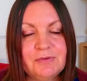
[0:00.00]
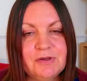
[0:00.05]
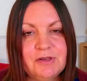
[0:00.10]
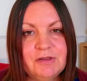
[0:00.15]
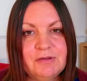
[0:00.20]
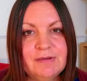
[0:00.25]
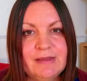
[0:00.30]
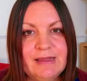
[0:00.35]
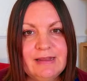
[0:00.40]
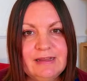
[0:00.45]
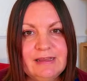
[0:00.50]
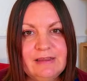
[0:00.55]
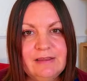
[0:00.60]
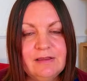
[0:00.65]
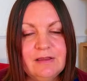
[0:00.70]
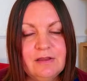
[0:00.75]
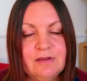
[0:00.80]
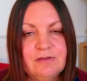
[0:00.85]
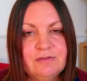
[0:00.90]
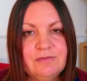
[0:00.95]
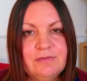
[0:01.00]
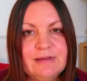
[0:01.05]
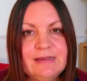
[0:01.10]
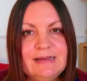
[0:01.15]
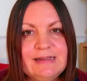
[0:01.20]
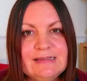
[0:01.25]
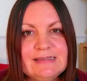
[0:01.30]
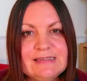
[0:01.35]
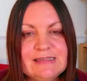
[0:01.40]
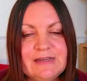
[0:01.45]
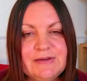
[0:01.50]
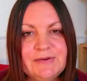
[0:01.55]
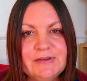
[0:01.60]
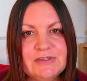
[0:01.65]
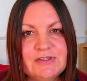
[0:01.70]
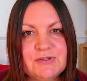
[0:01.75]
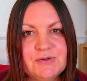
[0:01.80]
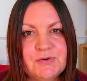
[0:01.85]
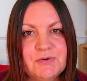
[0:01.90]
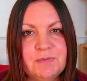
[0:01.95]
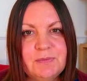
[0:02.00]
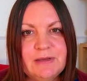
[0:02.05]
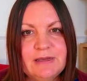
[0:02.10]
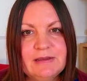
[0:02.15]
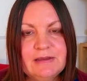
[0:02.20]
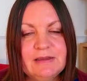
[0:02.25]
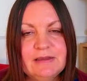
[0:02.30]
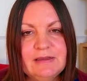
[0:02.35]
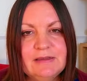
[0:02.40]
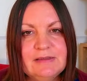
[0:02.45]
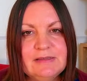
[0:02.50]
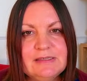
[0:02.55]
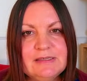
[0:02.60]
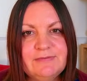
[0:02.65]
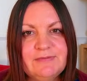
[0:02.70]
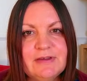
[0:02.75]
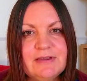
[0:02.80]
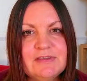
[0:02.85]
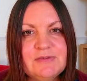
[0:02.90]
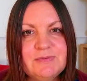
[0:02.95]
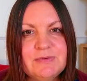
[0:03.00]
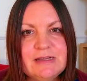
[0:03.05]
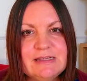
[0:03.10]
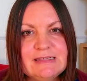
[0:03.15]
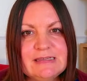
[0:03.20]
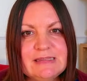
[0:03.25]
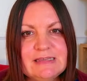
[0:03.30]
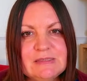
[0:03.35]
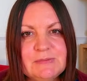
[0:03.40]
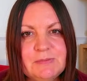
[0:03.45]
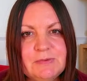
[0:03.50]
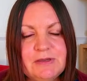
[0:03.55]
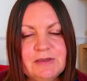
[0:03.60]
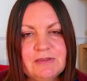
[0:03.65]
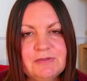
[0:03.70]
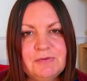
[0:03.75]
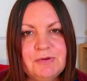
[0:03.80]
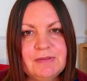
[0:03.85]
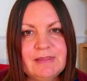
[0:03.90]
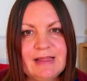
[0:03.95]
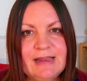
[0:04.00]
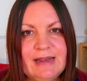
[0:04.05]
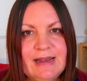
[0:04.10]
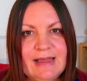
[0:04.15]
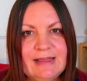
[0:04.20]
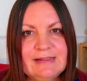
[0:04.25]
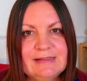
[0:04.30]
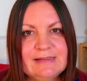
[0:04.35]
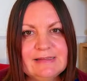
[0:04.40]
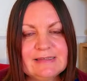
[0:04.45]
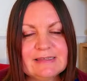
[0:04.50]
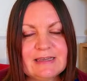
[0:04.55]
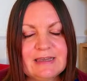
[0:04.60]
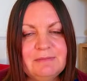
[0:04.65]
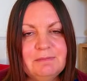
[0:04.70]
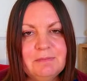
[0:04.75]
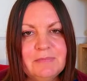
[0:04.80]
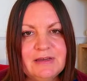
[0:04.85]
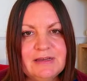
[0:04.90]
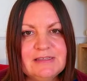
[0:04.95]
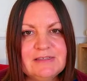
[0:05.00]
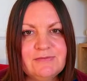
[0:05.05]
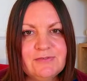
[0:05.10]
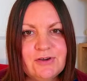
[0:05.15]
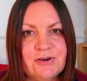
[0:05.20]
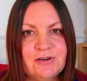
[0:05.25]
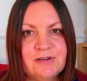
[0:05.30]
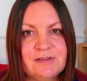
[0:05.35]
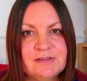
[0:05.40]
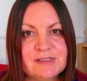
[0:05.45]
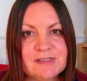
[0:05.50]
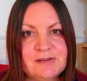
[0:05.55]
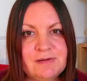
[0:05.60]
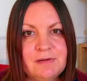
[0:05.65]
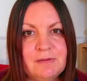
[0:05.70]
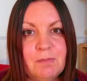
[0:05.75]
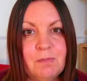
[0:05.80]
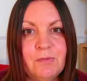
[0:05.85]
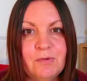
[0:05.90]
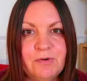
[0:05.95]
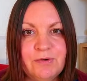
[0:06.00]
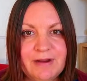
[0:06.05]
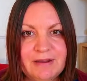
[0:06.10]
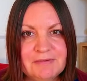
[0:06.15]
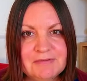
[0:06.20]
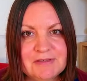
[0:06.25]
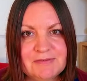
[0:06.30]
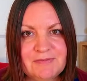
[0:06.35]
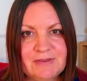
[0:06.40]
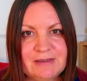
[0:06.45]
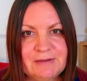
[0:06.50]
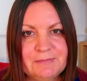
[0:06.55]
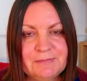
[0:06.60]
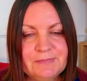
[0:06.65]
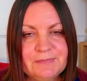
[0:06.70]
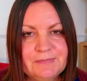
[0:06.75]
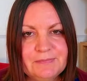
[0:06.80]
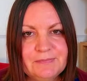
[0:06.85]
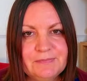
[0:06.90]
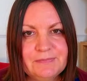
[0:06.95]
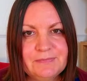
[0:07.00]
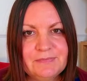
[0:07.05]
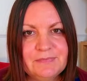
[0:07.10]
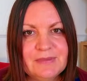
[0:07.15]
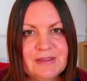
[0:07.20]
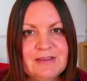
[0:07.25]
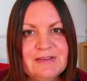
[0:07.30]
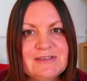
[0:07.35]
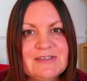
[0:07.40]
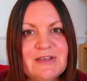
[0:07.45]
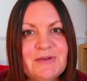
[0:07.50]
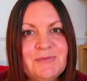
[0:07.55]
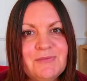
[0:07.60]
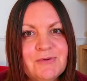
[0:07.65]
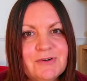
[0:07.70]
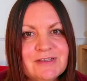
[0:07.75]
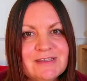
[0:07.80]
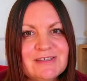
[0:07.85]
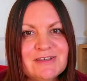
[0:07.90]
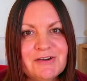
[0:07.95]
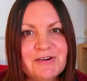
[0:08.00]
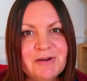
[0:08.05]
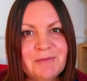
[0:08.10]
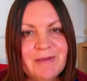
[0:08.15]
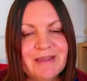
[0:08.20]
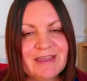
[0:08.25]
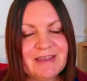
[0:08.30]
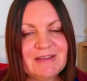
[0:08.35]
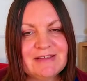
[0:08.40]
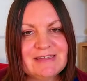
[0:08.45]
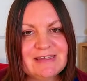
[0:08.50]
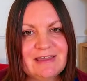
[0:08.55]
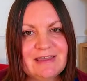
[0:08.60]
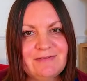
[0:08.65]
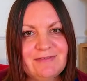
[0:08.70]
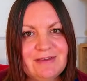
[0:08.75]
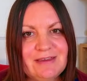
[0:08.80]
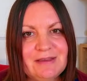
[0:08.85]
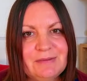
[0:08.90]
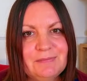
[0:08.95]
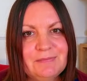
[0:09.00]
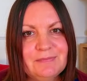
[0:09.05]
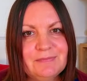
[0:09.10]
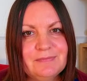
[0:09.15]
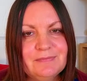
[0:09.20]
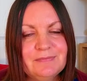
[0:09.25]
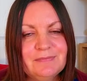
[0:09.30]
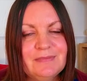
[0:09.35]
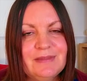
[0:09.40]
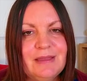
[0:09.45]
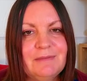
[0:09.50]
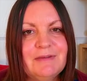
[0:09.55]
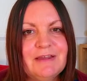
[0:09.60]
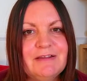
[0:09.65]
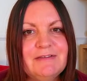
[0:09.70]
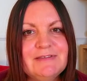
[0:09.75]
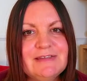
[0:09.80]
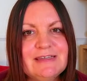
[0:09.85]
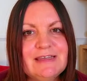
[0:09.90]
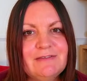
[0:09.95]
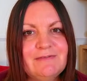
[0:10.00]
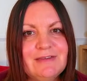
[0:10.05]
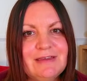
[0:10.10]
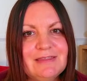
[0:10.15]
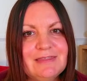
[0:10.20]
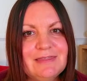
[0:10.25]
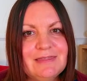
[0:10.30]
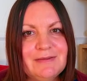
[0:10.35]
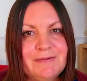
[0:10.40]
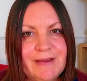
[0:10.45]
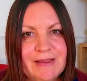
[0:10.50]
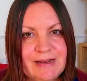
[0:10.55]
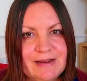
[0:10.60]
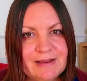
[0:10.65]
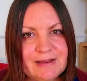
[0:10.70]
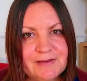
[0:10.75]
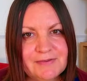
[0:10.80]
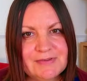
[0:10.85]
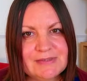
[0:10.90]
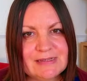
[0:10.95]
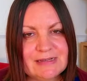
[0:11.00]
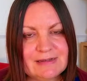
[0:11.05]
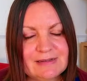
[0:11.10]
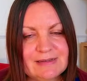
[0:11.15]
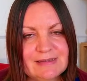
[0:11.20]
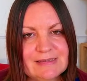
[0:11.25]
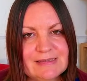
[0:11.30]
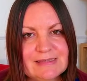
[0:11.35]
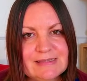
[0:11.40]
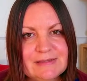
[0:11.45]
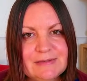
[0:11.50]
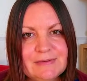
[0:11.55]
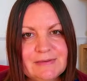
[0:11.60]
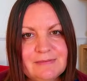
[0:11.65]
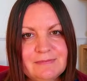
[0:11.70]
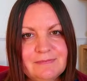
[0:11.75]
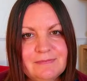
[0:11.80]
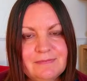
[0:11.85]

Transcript: through any really serious trauma, so if I was reading this book through that lens, I might have gotten more out of it. So what score am I going to give it? I'm going to give it 3.5 stars.